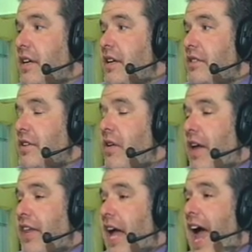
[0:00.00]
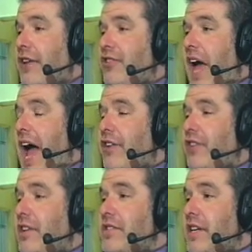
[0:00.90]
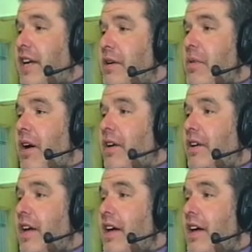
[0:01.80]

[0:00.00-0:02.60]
So I think action is the key word.